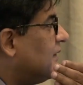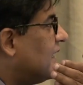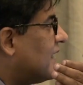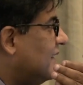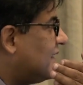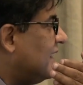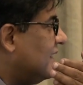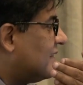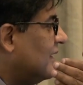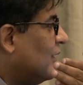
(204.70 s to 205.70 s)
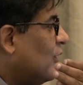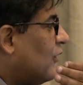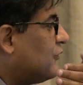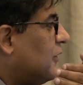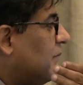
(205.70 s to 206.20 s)
countries
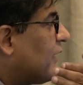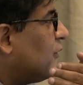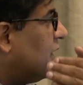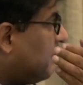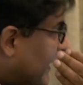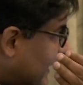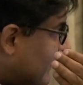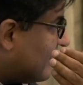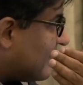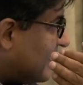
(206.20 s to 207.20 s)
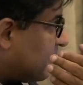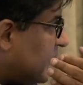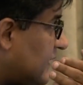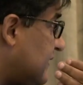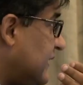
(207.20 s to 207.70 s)
of tobacco dependence
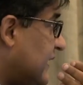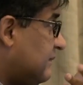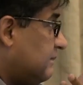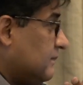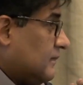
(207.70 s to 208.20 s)
treatment is India.